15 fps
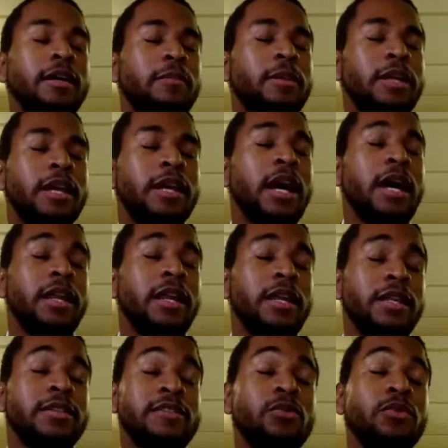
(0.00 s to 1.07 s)
but God,
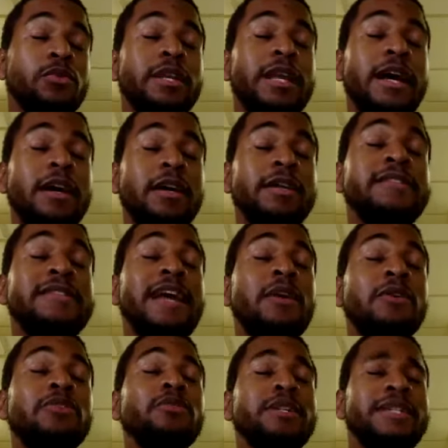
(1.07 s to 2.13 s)
it's your now, it's now
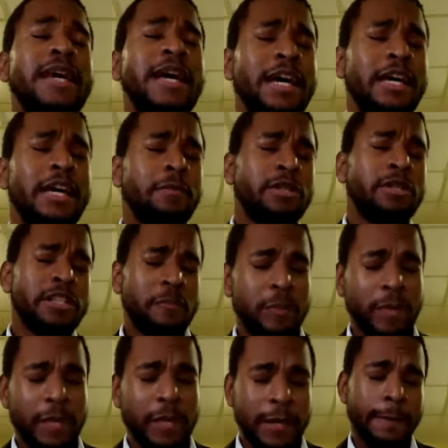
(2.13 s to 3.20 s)
your time to
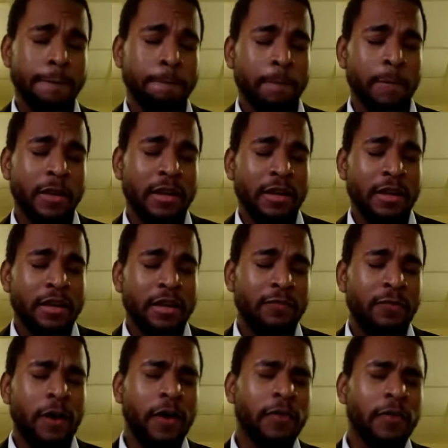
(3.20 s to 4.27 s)
speak
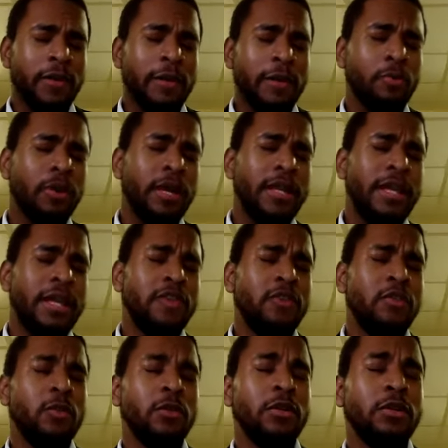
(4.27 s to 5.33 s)
Father, I pray that
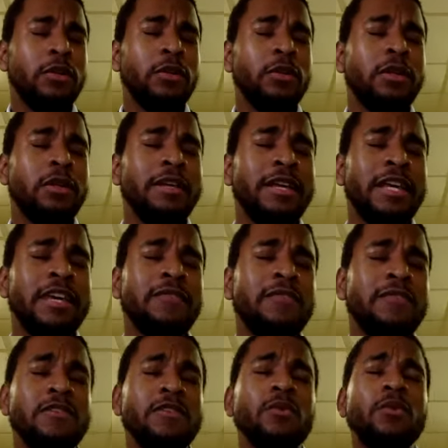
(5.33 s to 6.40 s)
you will uh, give
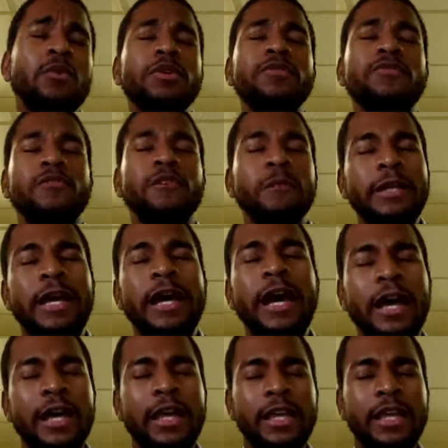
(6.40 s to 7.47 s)
us a word from on
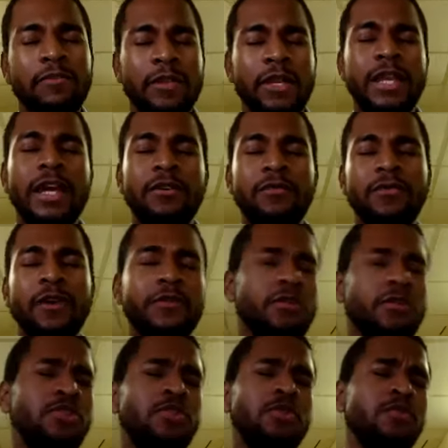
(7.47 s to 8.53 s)
high even now, Father.
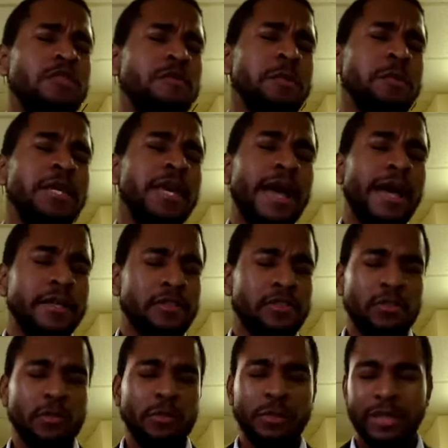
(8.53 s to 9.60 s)
Use me as
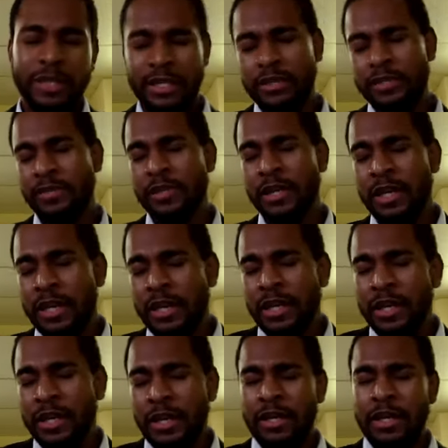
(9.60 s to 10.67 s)
you please.
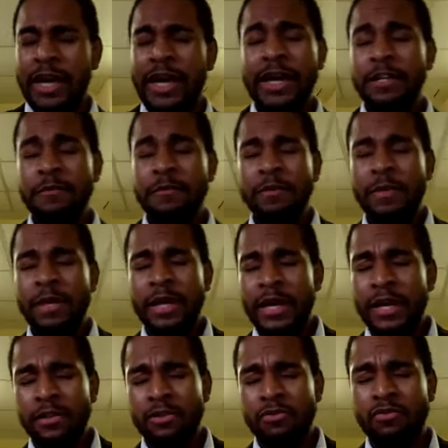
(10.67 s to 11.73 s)
Uh, hide me
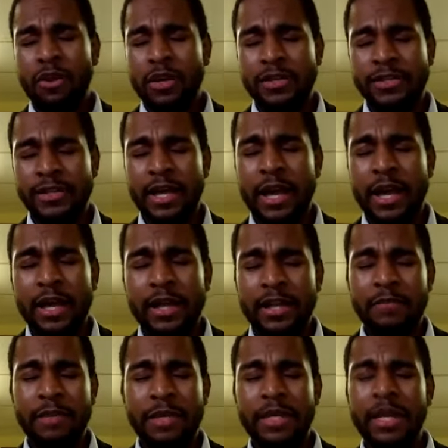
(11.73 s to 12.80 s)
behind the cross, God.
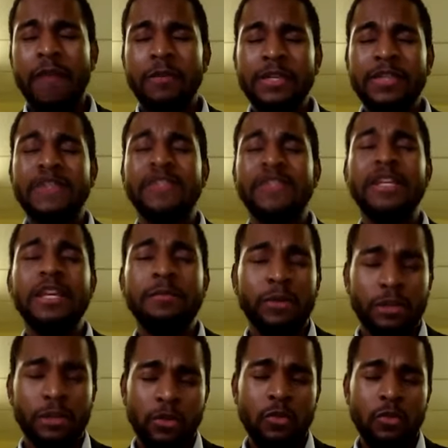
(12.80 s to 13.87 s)
Let me not be seen,
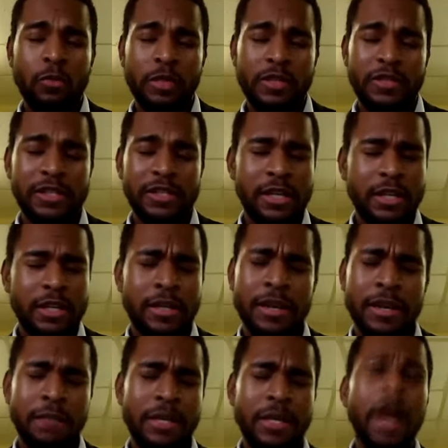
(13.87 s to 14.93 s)
but you be seen.
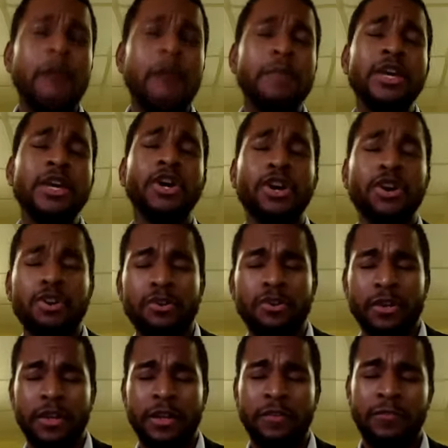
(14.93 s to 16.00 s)
Let me not be
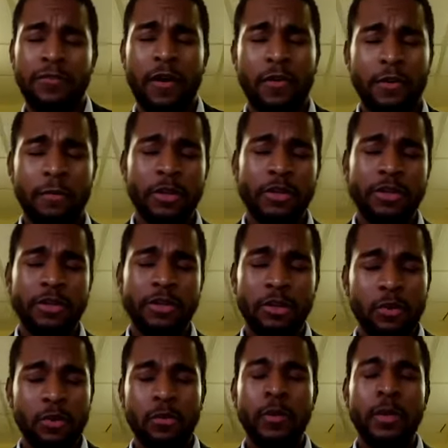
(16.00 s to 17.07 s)
heard, dear Father, but
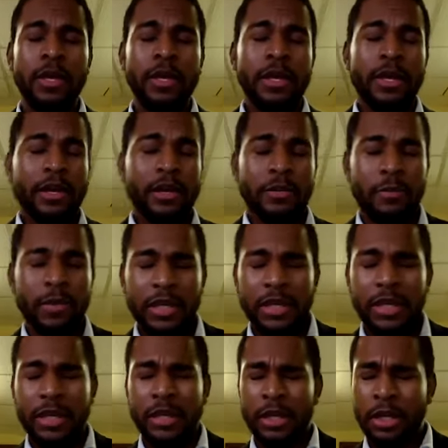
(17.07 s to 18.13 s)
you uh,
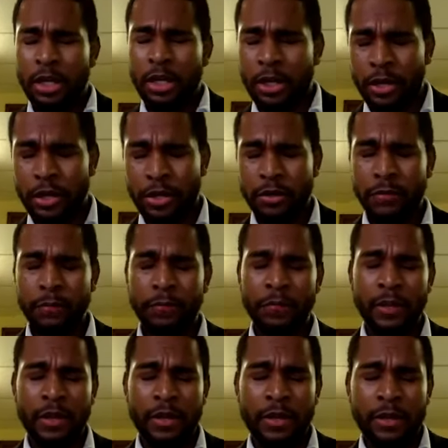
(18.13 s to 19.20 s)
be heard.
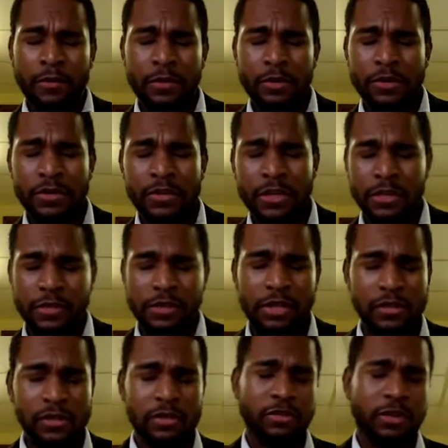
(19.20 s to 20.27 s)
Through your Son,
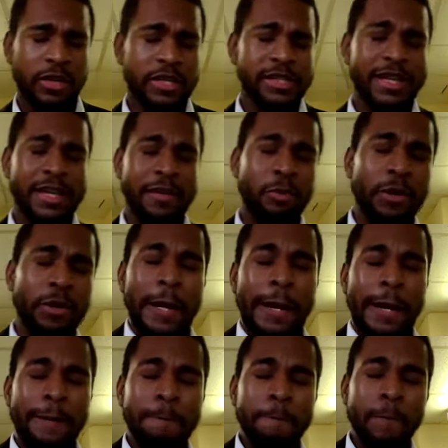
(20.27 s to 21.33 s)
Jesus Christ, I
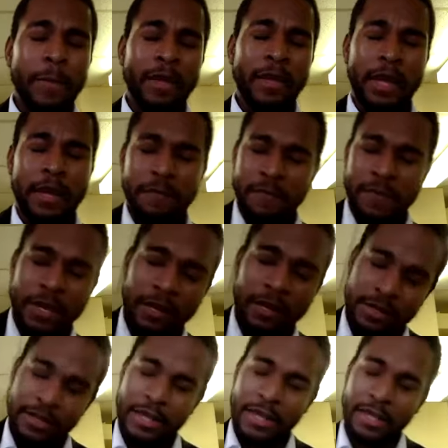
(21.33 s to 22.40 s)
pray.
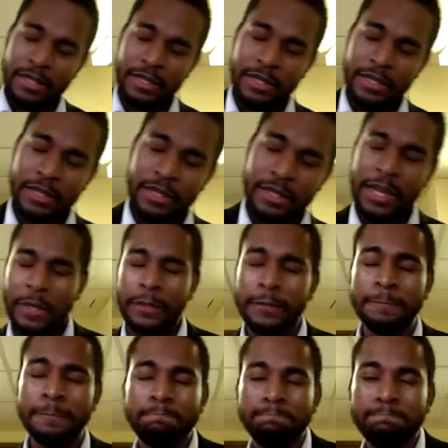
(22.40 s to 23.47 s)
Amen and
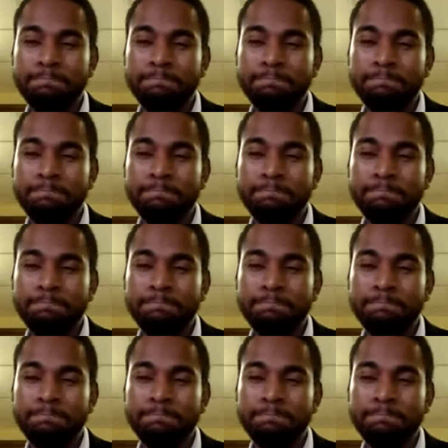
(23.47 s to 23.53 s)
amen.